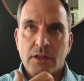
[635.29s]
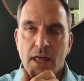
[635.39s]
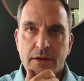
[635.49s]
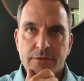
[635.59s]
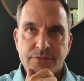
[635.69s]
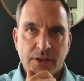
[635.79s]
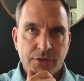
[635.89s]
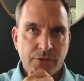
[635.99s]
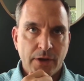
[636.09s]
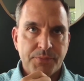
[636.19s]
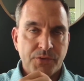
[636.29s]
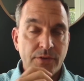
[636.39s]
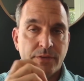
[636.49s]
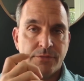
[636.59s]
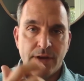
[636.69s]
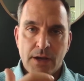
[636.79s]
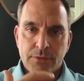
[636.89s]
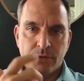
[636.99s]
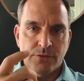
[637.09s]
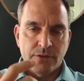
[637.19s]
lot of sales reps or even
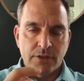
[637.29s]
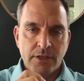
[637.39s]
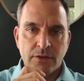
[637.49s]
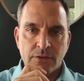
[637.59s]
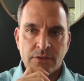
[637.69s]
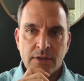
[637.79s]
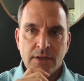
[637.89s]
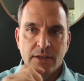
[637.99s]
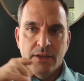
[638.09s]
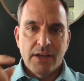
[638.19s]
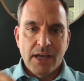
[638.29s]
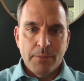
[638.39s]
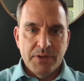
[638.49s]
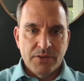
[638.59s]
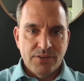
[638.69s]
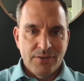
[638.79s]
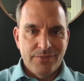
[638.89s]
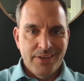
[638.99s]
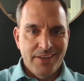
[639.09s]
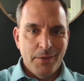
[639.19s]
founders and leaders, you got to put yourself
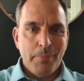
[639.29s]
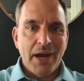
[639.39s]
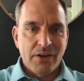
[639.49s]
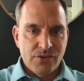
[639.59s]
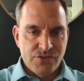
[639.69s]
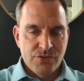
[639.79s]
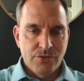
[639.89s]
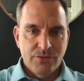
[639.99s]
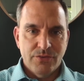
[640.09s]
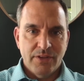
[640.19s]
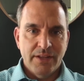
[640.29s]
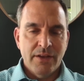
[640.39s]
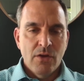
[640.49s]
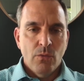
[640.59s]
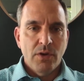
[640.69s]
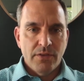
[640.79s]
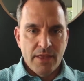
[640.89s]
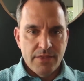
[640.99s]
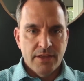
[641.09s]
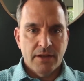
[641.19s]
in the buyer's shoes. Like, what are
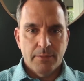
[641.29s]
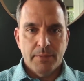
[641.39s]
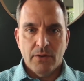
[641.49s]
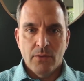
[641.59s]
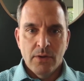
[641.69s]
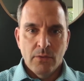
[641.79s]
they thinking about?